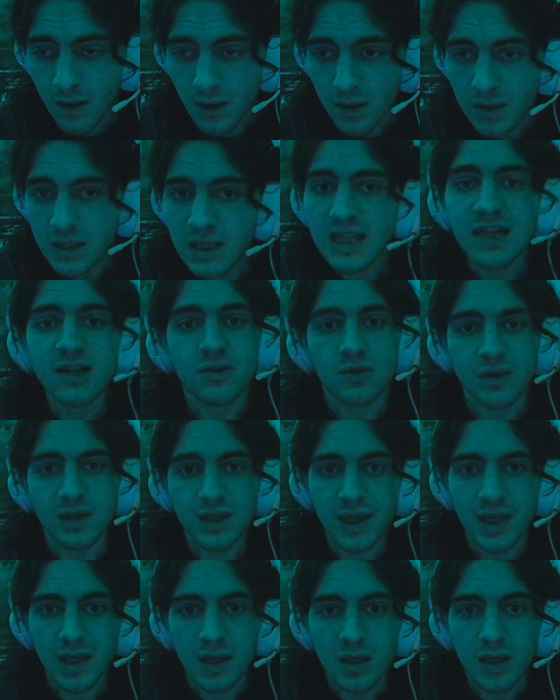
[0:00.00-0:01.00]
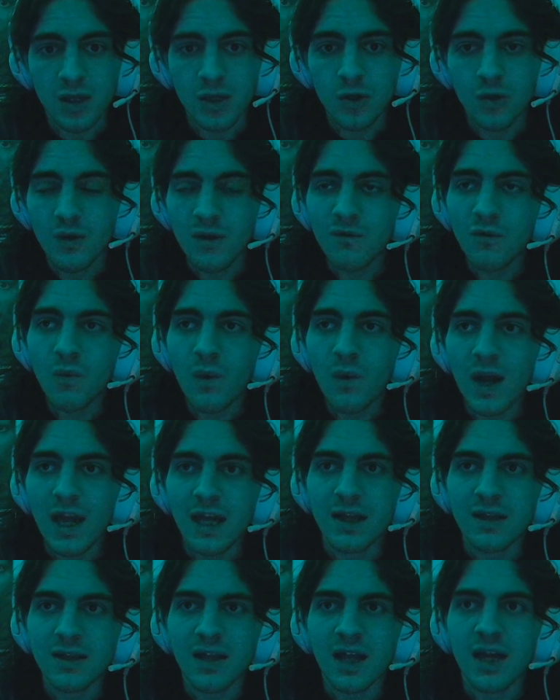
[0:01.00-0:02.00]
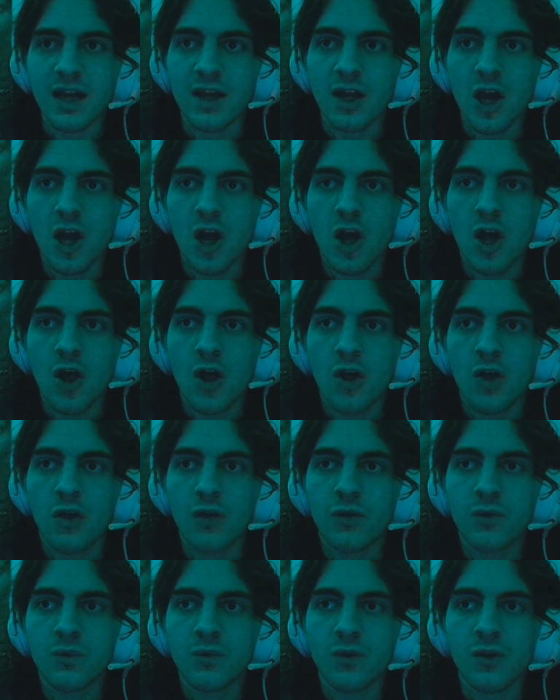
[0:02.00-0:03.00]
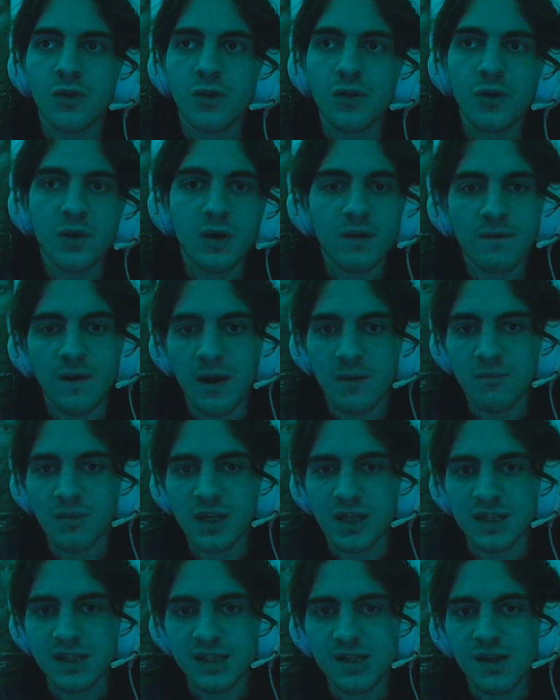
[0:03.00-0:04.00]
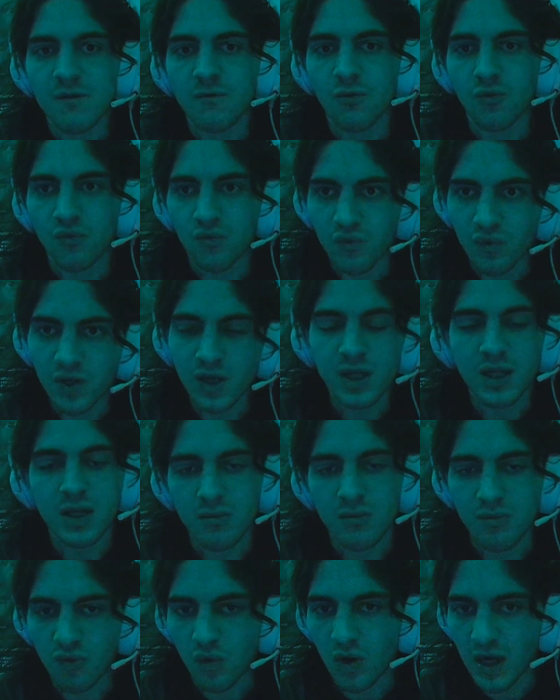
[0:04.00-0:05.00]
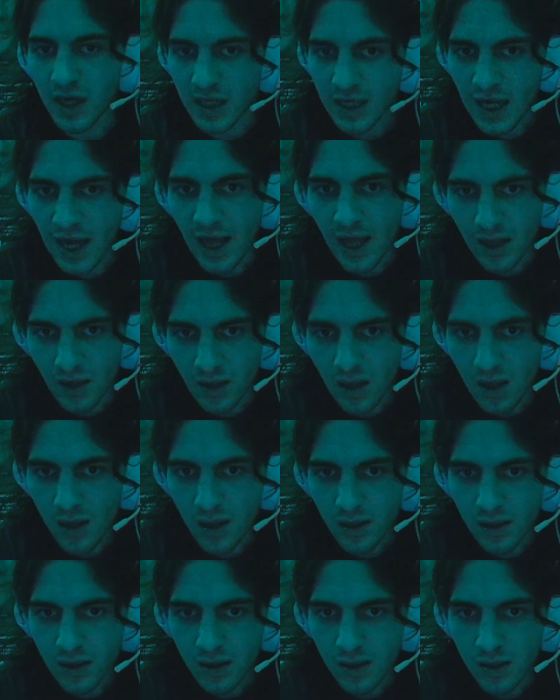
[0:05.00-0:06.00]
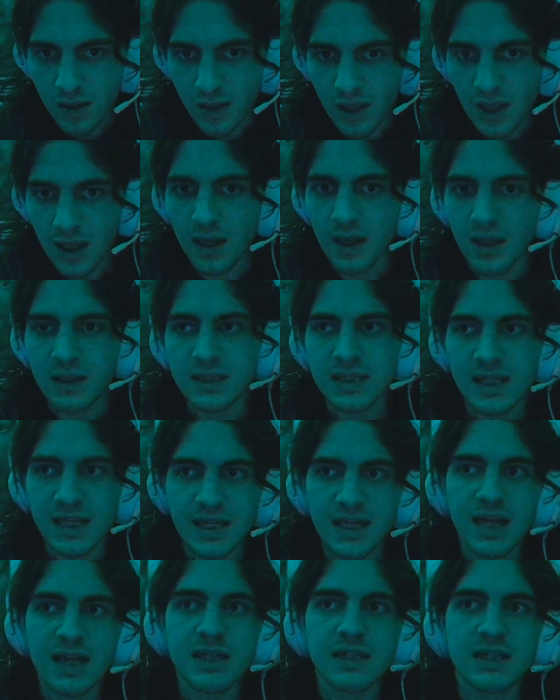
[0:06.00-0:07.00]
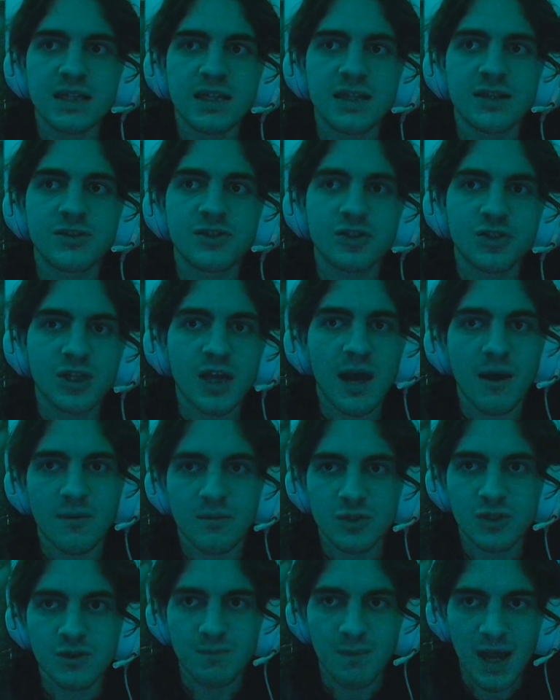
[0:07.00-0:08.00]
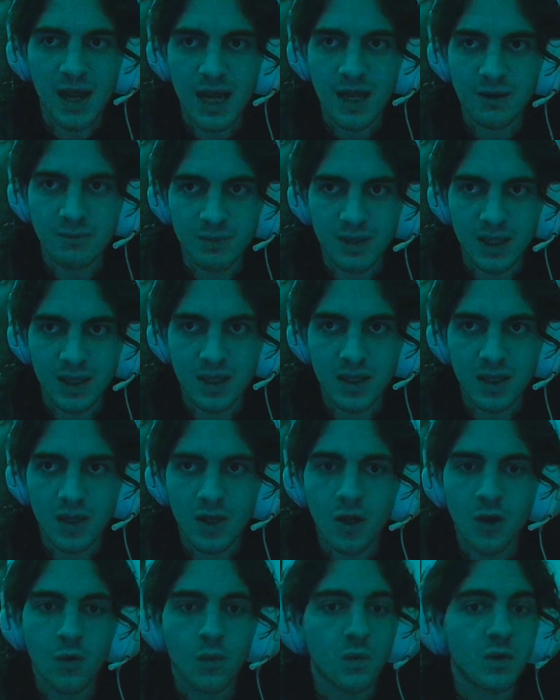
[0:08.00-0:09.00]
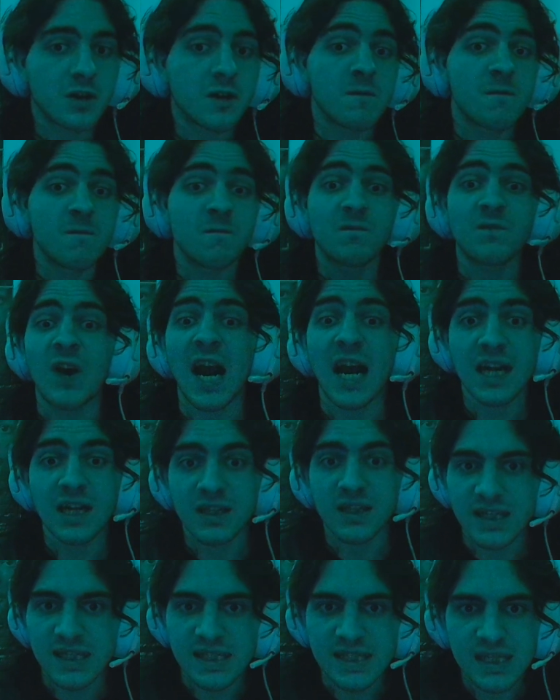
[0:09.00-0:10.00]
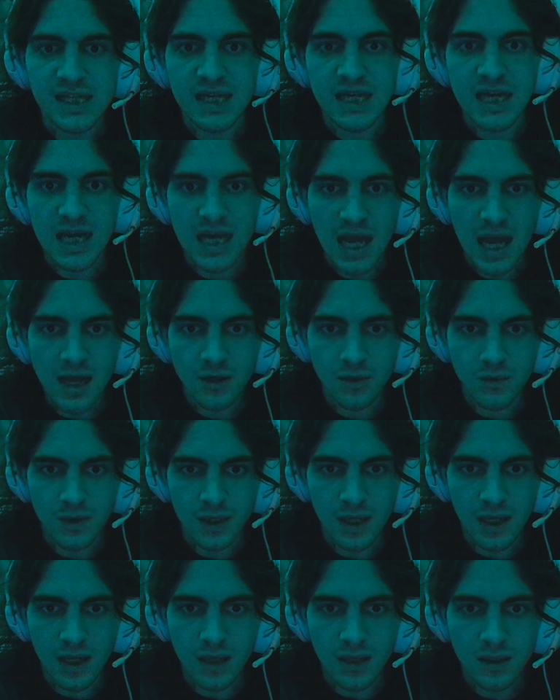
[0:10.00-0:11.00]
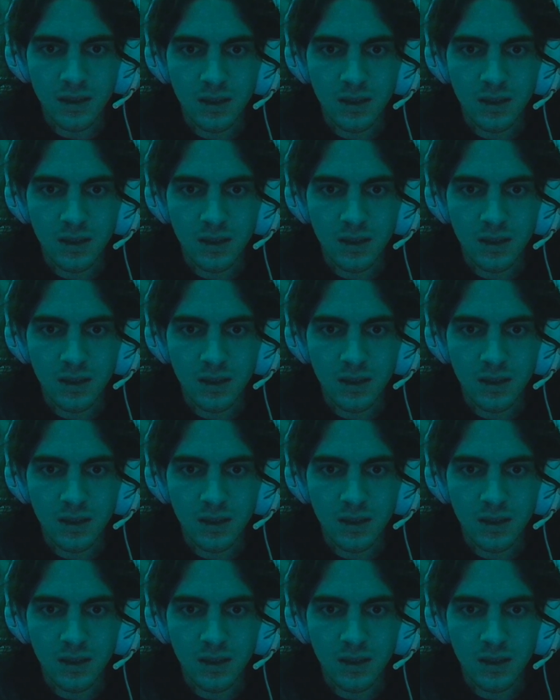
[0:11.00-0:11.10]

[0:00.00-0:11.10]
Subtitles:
Literally. You have to wait like through 35 minutes of really boring dialogue to get to this Japan bit where you finally see Keanu again.